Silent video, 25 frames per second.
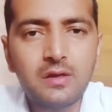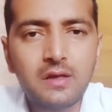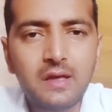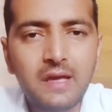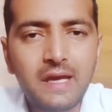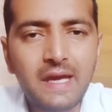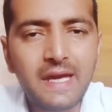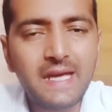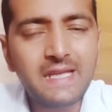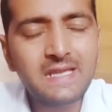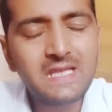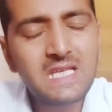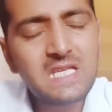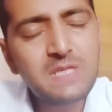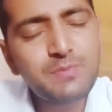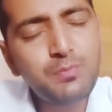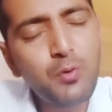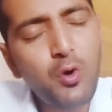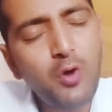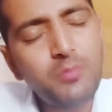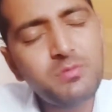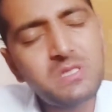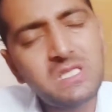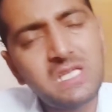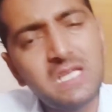In this
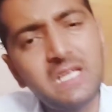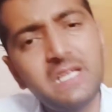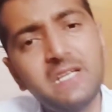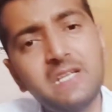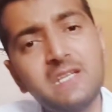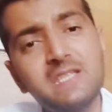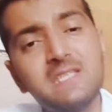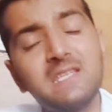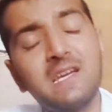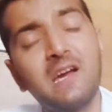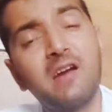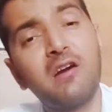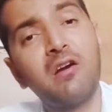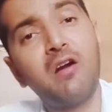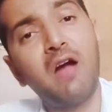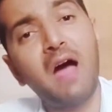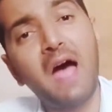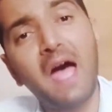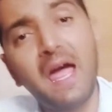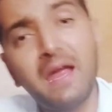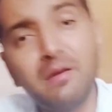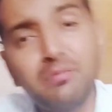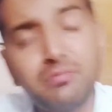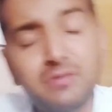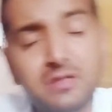poem, she
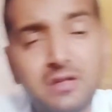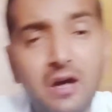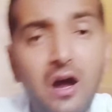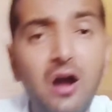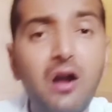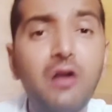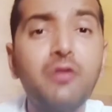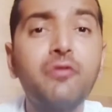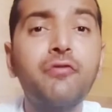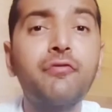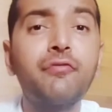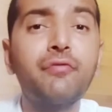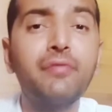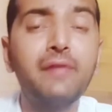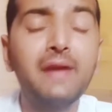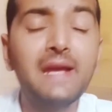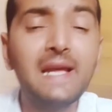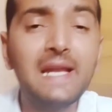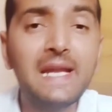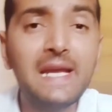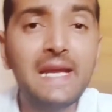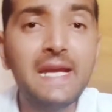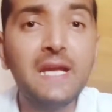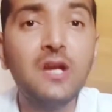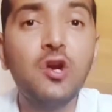described her
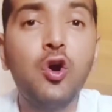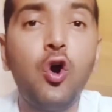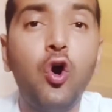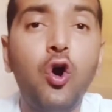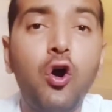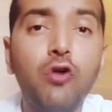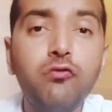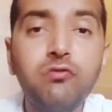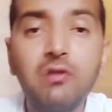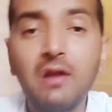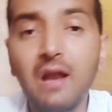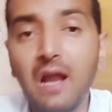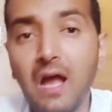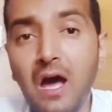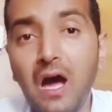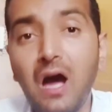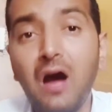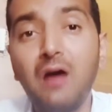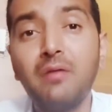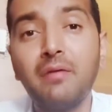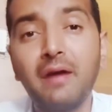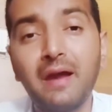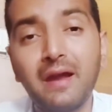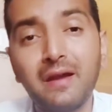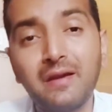feeling of
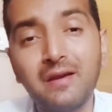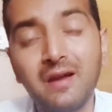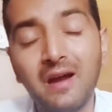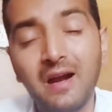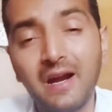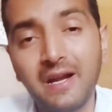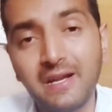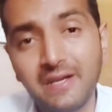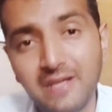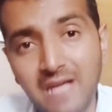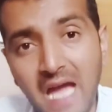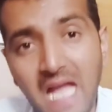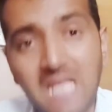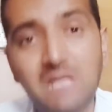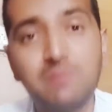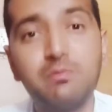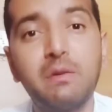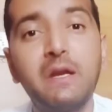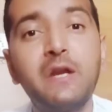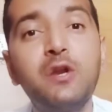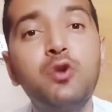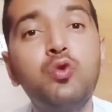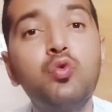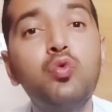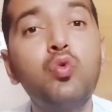love and
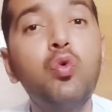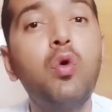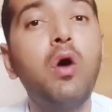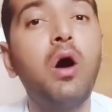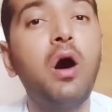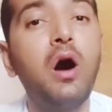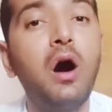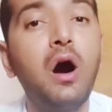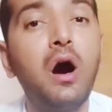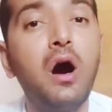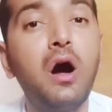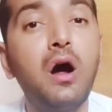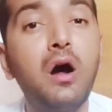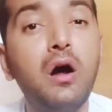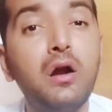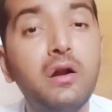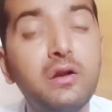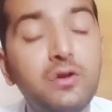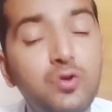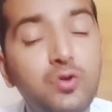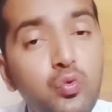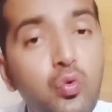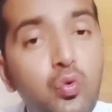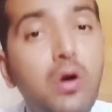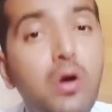attachment to her
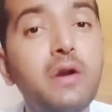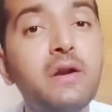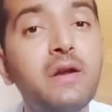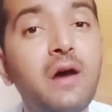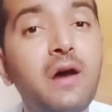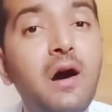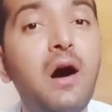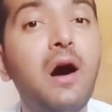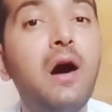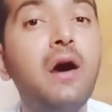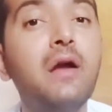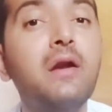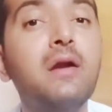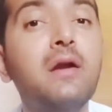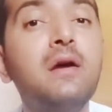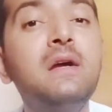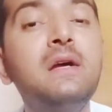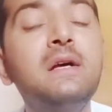toward her